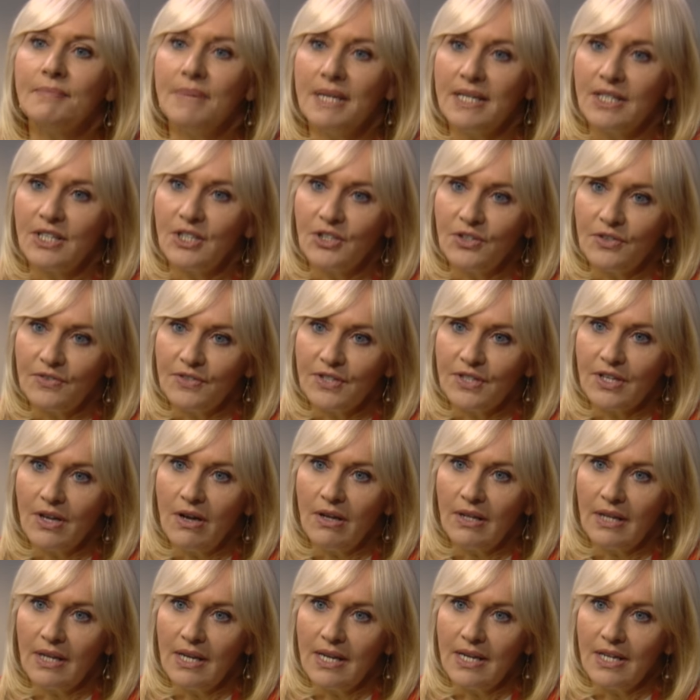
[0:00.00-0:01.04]
Minister of
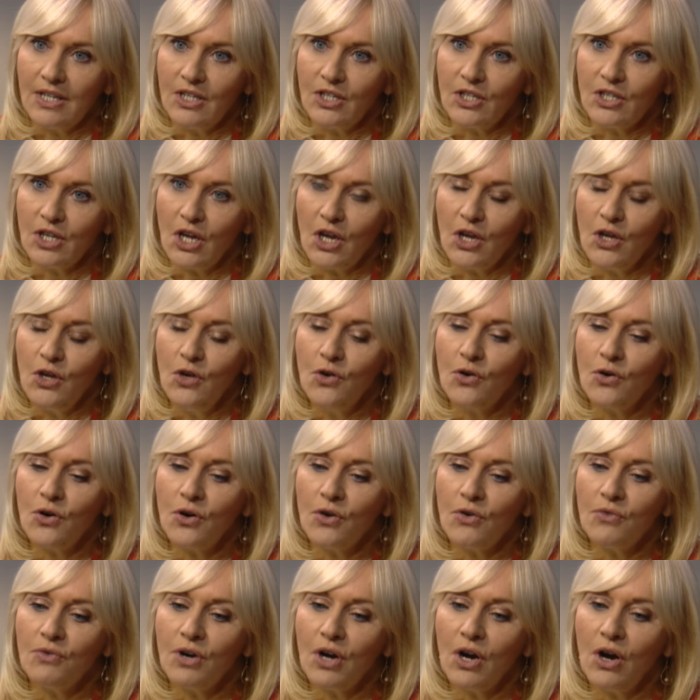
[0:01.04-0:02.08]
Scotland,
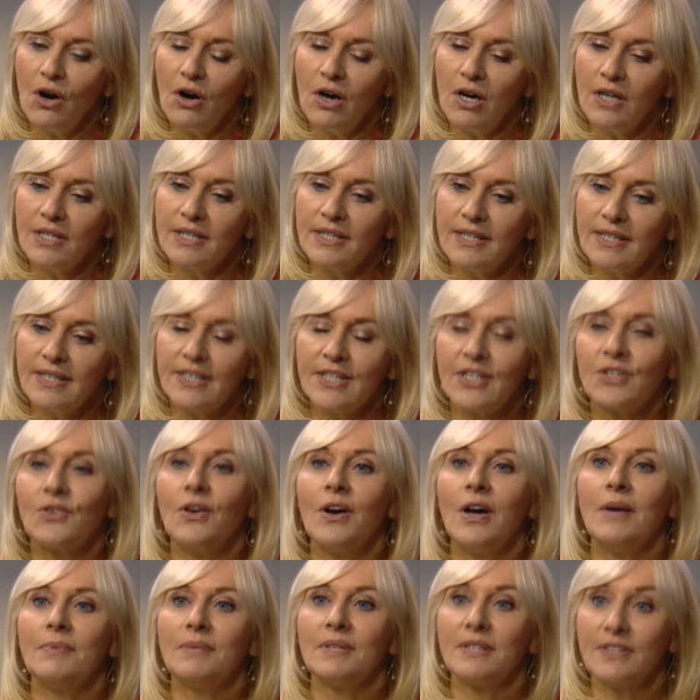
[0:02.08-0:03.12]
you're regarded and
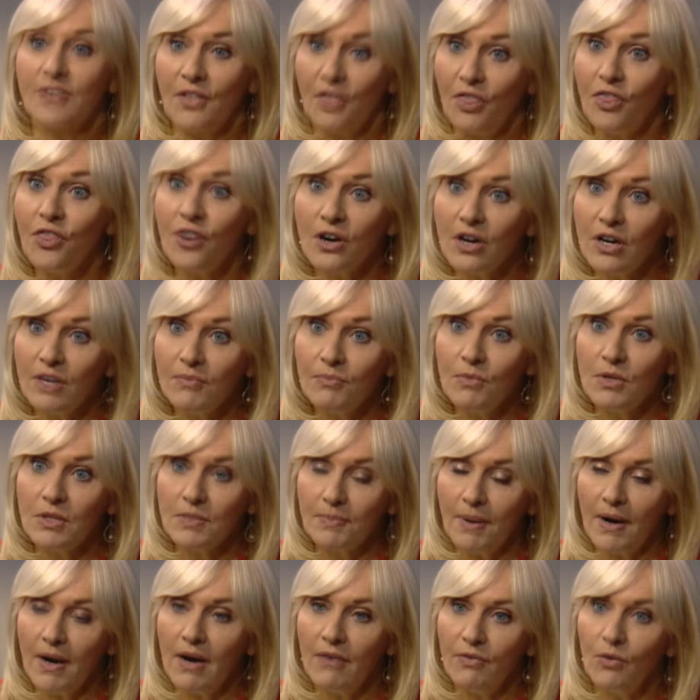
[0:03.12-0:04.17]
described as the third
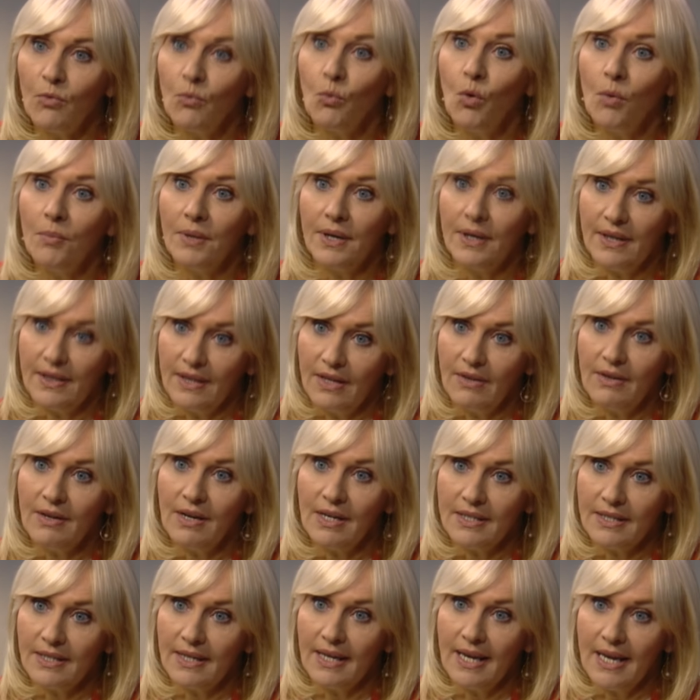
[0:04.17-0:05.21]
most powerful woman in the
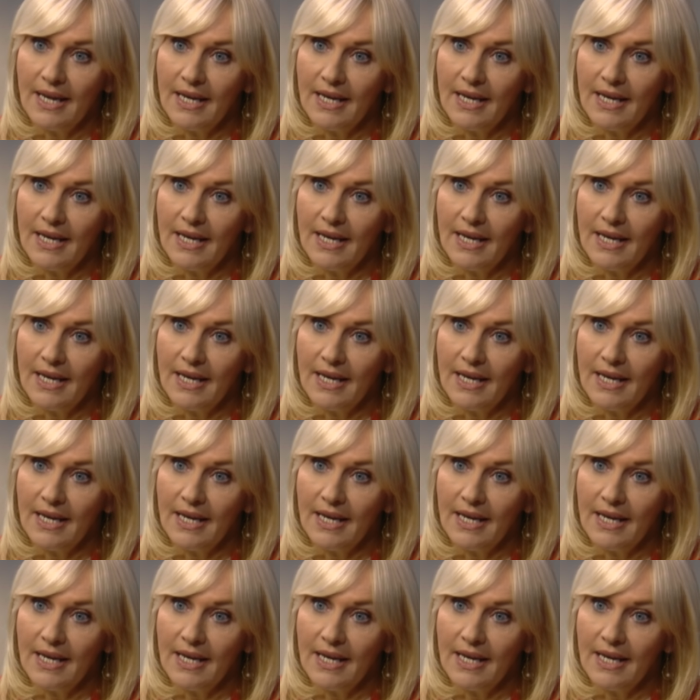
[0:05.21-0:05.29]
United